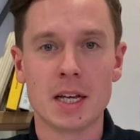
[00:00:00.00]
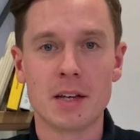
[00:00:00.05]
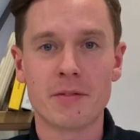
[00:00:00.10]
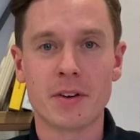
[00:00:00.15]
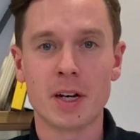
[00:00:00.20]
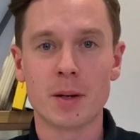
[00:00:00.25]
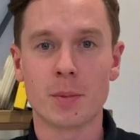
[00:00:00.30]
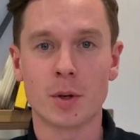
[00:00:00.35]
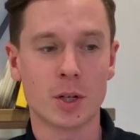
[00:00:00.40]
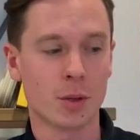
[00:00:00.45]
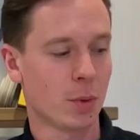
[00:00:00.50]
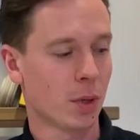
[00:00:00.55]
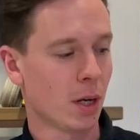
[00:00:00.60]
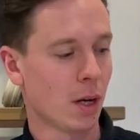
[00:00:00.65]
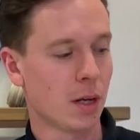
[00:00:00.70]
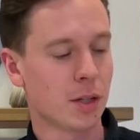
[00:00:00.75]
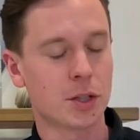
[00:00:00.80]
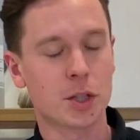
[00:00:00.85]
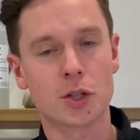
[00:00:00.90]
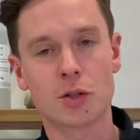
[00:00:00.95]
If anybody would
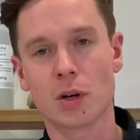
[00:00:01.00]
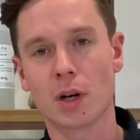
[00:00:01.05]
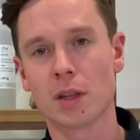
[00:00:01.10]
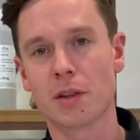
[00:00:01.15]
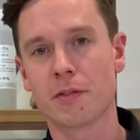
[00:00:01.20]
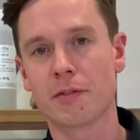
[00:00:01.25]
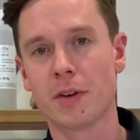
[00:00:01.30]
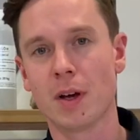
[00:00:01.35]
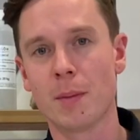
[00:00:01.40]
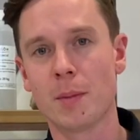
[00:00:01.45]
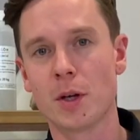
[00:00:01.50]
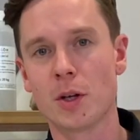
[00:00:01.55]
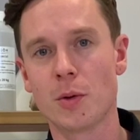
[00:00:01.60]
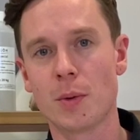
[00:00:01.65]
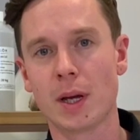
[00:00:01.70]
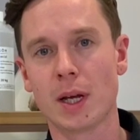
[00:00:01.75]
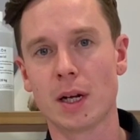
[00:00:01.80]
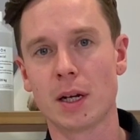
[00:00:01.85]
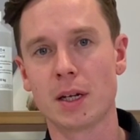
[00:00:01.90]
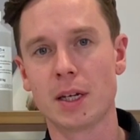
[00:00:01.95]
like to try the FERMO
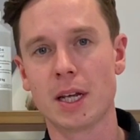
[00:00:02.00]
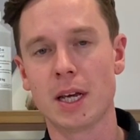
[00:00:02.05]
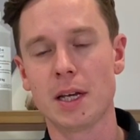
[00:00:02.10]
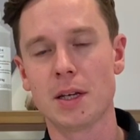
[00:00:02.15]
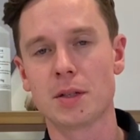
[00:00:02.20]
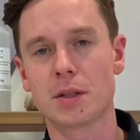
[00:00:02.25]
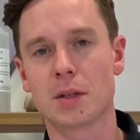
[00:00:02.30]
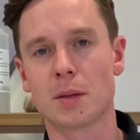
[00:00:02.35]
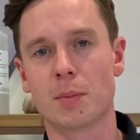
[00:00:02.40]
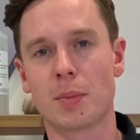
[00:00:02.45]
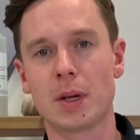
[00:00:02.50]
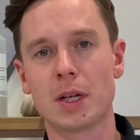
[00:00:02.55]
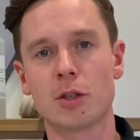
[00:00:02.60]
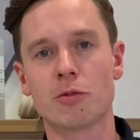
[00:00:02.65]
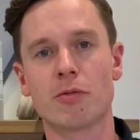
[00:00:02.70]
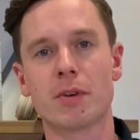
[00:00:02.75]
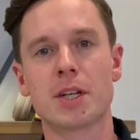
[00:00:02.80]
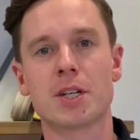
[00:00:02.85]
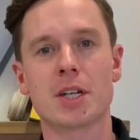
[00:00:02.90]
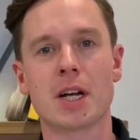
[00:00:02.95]
New England yeast,
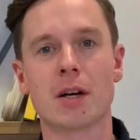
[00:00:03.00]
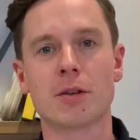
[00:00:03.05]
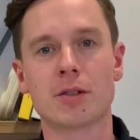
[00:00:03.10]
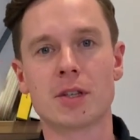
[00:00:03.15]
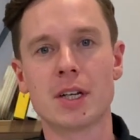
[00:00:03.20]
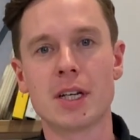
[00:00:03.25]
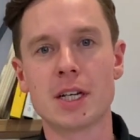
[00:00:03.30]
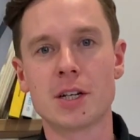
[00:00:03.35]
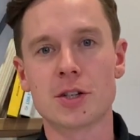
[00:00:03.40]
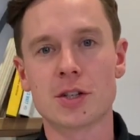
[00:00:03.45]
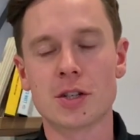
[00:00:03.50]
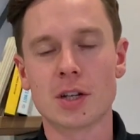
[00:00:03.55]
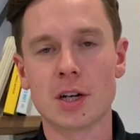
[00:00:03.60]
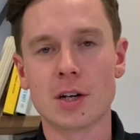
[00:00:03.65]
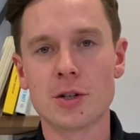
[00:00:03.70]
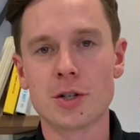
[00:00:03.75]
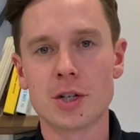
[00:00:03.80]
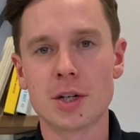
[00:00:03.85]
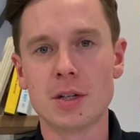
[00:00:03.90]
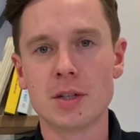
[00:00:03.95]
please reach out to Niche
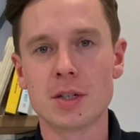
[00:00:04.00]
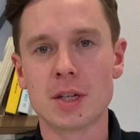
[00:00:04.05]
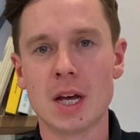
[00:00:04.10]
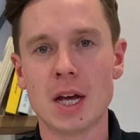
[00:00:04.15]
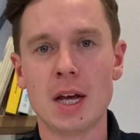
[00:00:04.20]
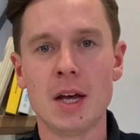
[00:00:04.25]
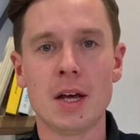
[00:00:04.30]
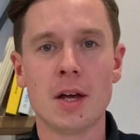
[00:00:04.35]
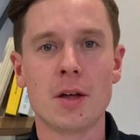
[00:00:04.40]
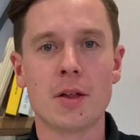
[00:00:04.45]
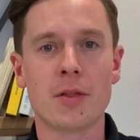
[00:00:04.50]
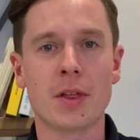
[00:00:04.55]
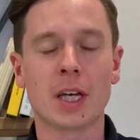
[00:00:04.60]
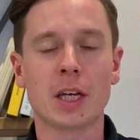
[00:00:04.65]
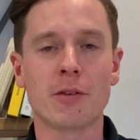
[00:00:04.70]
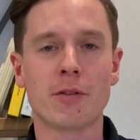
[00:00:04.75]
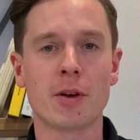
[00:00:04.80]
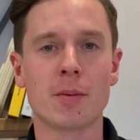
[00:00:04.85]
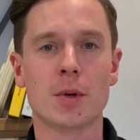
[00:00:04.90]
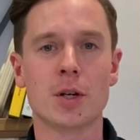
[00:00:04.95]
Solutions.
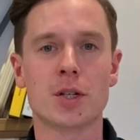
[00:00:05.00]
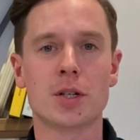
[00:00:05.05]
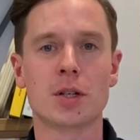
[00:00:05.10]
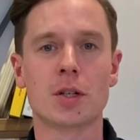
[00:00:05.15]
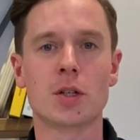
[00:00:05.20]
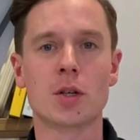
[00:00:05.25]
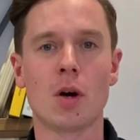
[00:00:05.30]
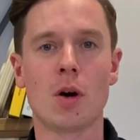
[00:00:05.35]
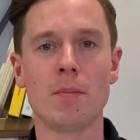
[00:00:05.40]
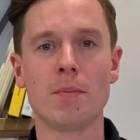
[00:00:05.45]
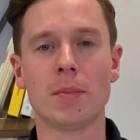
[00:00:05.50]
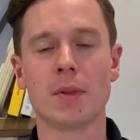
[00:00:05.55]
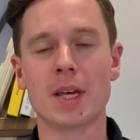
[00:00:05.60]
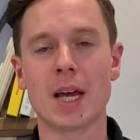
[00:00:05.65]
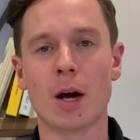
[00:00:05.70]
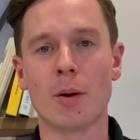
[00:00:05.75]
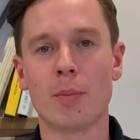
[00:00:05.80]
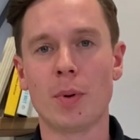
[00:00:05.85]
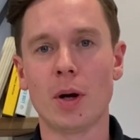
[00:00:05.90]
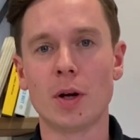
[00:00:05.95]
Thank you very much to Tom,
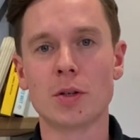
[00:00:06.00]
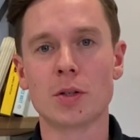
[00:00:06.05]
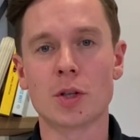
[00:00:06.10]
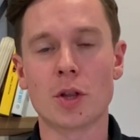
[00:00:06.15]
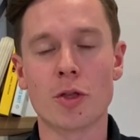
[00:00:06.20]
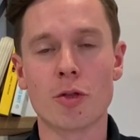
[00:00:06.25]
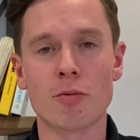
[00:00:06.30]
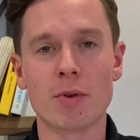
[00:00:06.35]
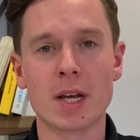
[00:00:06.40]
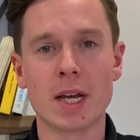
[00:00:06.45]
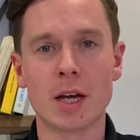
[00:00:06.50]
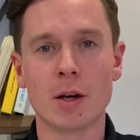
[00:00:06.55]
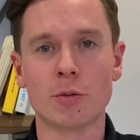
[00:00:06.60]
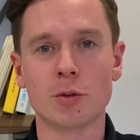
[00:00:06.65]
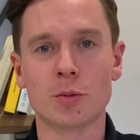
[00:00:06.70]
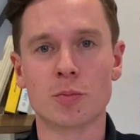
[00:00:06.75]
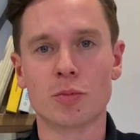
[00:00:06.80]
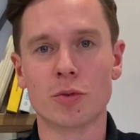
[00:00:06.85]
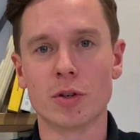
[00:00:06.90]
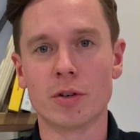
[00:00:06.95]
the Outpost, Three
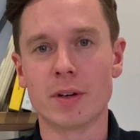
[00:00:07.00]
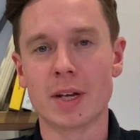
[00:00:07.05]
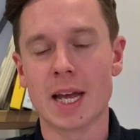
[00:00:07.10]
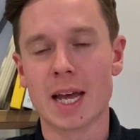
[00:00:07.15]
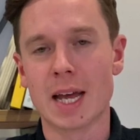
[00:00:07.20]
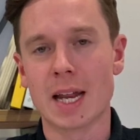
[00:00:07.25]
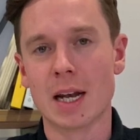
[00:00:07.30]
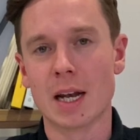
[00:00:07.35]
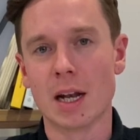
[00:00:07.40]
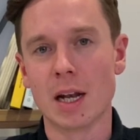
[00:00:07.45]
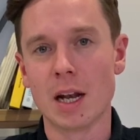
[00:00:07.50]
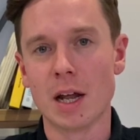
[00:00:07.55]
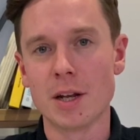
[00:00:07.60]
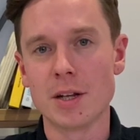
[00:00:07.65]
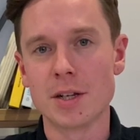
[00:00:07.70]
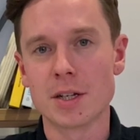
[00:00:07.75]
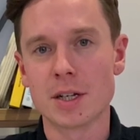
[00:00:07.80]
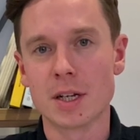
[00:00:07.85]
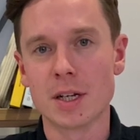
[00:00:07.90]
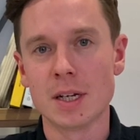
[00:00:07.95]
Hills Brewery in
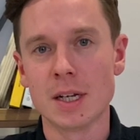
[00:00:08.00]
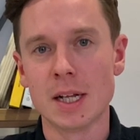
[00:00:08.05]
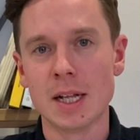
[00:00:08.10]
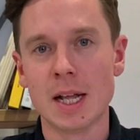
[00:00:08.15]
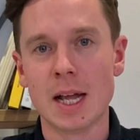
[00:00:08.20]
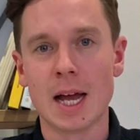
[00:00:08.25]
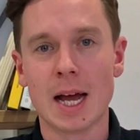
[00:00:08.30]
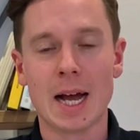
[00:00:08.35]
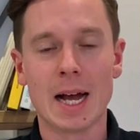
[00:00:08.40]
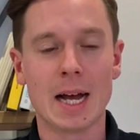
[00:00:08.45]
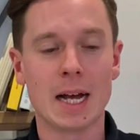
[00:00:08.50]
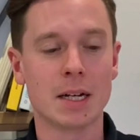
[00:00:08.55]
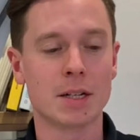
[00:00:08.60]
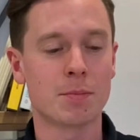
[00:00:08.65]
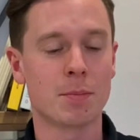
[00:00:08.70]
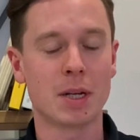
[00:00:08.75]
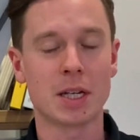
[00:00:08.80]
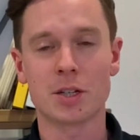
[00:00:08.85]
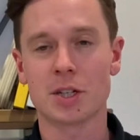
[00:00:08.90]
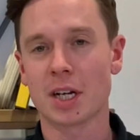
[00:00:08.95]
London,
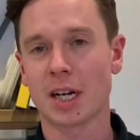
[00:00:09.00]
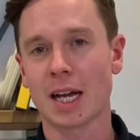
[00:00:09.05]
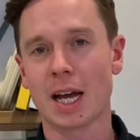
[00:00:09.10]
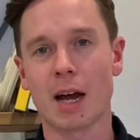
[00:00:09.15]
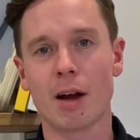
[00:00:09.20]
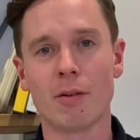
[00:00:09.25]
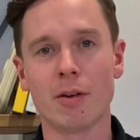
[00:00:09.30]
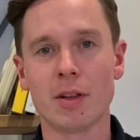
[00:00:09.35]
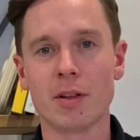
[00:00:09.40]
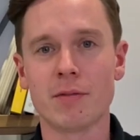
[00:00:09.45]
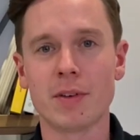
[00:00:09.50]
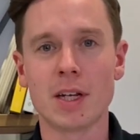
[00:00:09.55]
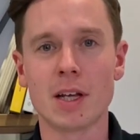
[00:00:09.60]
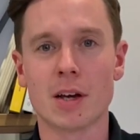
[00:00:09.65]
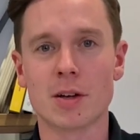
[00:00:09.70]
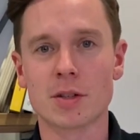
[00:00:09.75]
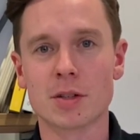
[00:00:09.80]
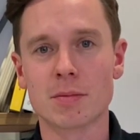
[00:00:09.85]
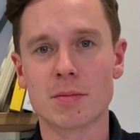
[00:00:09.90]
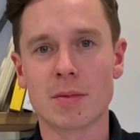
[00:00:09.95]
and please check out our other
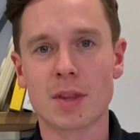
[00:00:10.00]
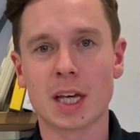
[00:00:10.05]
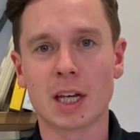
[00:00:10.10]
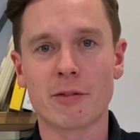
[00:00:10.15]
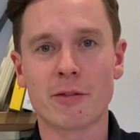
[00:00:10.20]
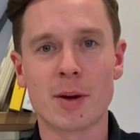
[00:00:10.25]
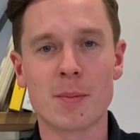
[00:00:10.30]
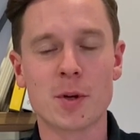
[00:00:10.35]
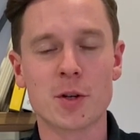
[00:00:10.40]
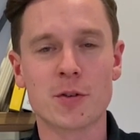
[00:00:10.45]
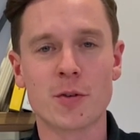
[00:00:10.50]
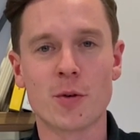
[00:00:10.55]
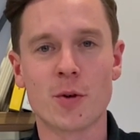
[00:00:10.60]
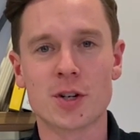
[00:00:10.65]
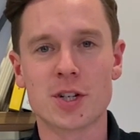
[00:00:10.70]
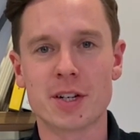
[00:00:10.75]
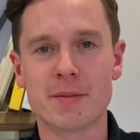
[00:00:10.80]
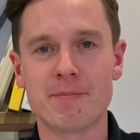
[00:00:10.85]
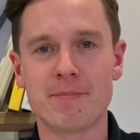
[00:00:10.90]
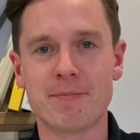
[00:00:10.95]
videos. Thank you very much for
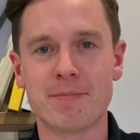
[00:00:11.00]
watching.